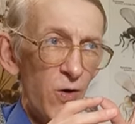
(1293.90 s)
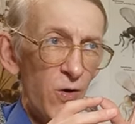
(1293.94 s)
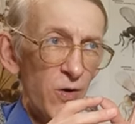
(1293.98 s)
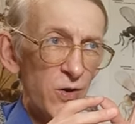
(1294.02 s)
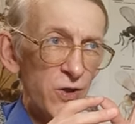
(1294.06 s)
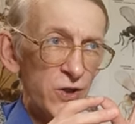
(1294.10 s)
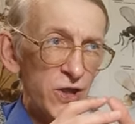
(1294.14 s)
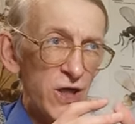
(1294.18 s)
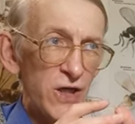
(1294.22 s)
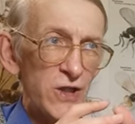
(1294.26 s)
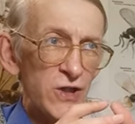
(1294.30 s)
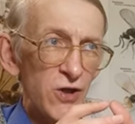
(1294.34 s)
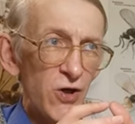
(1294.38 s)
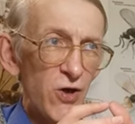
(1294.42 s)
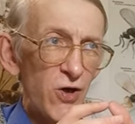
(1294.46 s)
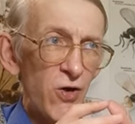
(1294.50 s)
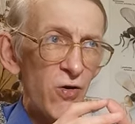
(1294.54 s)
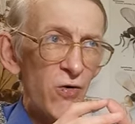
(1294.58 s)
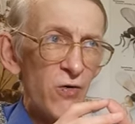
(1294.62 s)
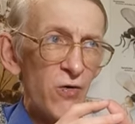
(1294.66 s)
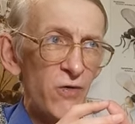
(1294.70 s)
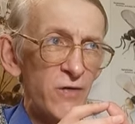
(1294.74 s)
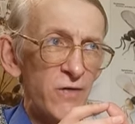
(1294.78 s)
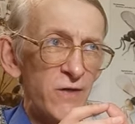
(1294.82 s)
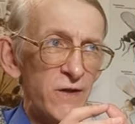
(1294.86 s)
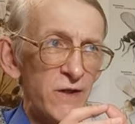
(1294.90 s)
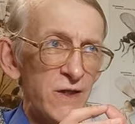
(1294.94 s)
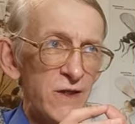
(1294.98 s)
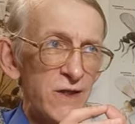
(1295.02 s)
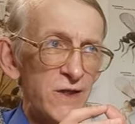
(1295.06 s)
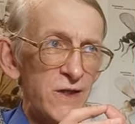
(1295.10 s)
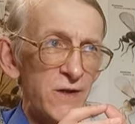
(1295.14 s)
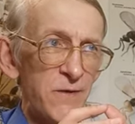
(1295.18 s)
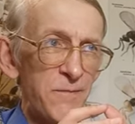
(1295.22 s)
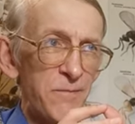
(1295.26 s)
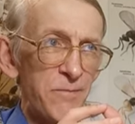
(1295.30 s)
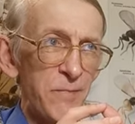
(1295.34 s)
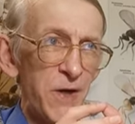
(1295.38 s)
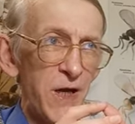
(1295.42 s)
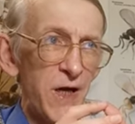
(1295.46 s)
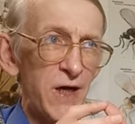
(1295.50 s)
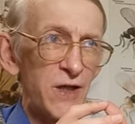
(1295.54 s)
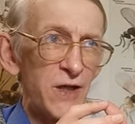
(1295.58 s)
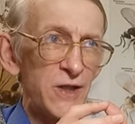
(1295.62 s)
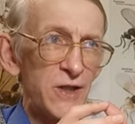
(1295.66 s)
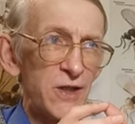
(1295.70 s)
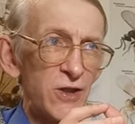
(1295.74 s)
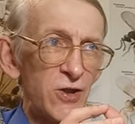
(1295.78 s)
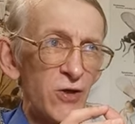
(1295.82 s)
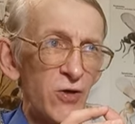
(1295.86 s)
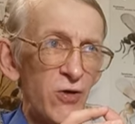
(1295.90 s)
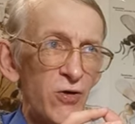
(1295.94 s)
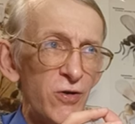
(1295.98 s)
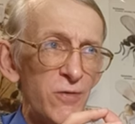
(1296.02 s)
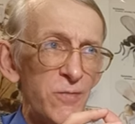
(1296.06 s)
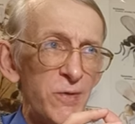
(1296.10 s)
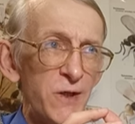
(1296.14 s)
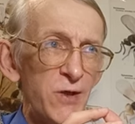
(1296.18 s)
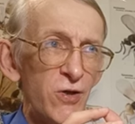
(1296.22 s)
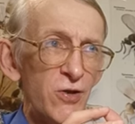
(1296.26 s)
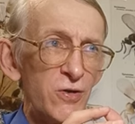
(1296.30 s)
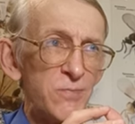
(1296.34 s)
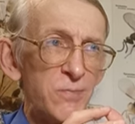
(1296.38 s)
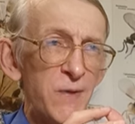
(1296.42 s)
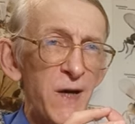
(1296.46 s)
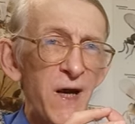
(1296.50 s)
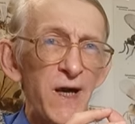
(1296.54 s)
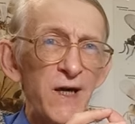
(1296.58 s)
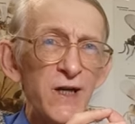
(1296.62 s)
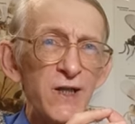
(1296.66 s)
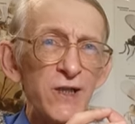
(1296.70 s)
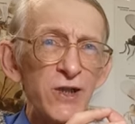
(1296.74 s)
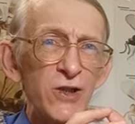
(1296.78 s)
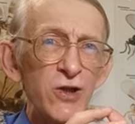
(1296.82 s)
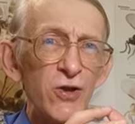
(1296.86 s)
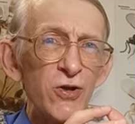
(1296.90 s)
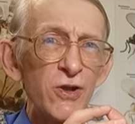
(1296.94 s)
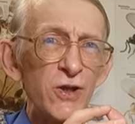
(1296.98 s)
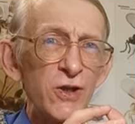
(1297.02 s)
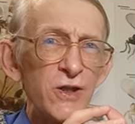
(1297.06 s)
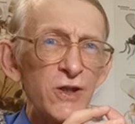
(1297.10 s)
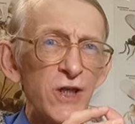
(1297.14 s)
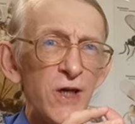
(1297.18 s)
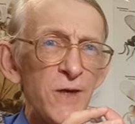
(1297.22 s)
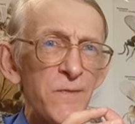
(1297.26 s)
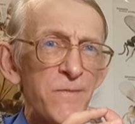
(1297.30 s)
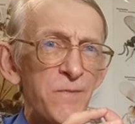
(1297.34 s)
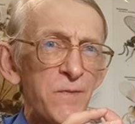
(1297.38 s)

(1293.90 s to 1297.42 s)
just on this parasitoid, because parasitoid is